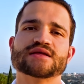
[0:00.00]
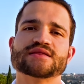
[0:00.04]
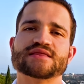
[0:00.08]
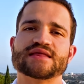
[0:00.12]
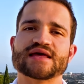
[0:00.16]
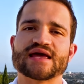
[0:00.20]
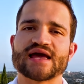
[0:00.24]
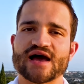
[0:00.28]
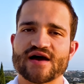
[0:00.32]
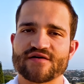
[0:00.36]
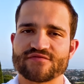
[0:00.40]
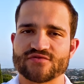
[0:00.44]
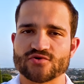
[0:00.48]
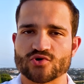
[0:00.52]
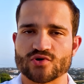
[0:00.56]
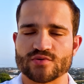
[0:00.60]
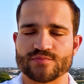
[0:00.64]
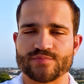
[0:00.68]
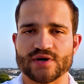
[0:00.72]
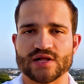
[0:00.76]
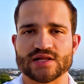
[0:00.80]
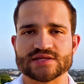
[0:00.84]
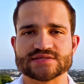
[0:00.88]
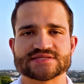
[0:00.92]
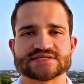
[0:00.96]
They have their own
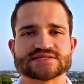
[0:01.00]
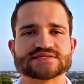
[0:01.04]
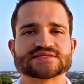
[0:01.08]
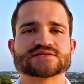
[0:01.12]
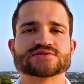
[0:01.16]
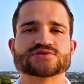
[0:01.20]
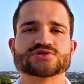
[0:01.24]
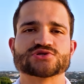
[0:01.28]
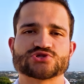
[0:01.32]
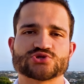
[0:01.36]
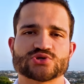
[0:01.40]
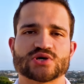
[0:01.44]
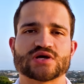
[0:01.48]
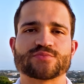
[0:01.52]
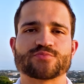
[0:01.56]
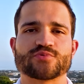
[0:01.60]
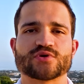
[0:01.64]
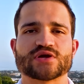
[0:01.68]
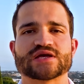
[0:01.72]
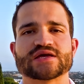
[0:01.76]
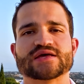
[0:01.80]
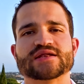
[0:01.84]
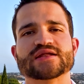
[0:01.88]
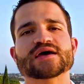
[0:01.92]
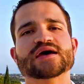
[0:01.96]
policies. They're trying to
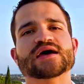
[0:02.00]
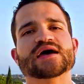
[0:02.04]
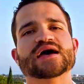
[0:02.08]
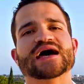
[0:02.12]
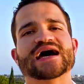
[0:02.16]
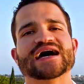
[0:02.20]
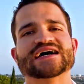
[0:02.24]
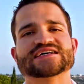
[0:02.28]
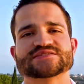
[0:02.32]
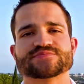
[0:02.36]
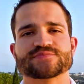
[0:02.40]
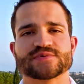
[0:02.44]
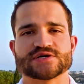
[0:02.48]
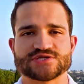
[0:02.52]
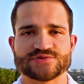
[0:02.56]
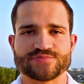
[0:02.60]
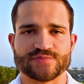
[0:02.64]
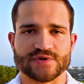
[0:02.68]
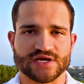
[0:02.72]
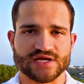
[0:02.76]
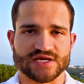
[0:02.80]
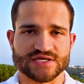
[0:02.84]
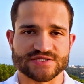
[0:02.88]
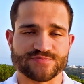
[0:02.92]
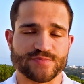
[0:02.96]
bring in as much
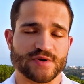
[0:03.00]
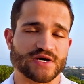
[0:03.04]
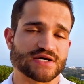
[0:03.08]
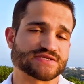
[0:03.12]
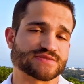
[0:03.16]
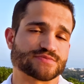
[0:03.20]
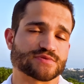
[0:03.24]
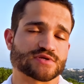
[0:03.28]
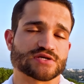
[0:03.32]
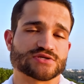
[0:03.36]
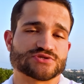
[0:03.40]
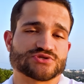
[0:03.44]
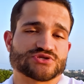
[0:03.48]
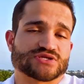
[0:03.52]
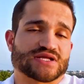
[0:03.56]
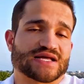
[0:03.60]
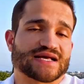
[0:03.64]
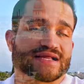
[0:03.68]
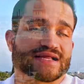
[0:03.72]
money as possible. Countries like